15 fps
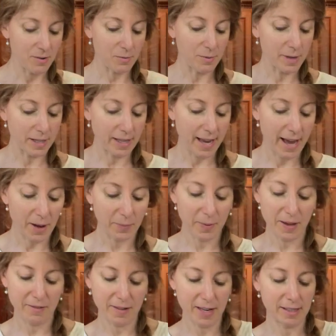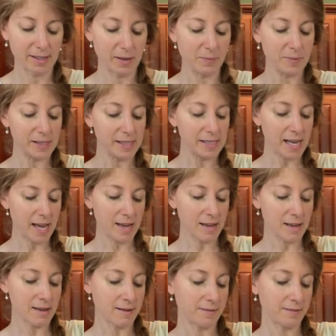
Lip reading: really help give it some zing.